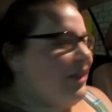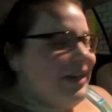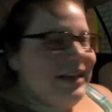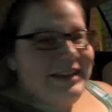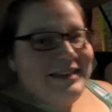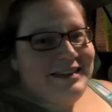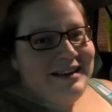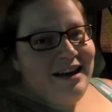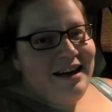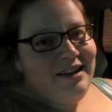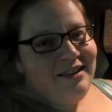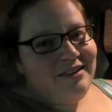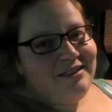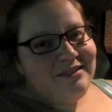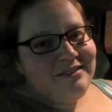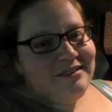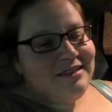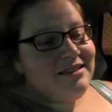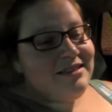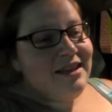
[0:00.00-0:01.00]
Like a dollar.
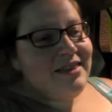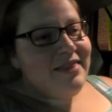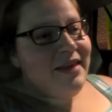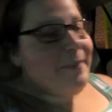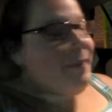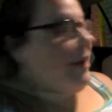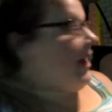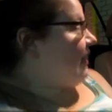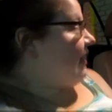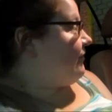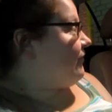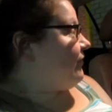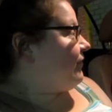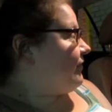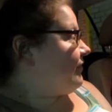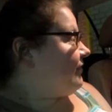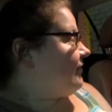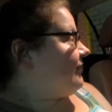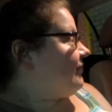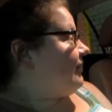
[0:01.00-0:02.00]
It's not that bad
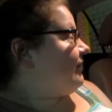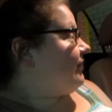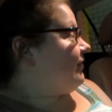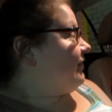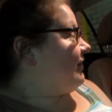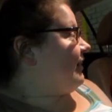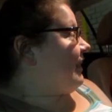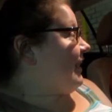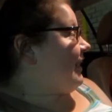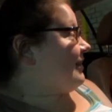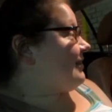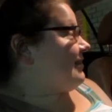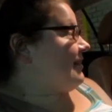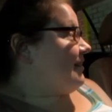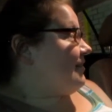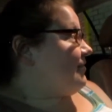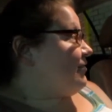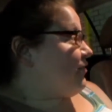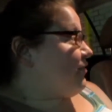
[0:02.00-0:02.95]
for their good ass ice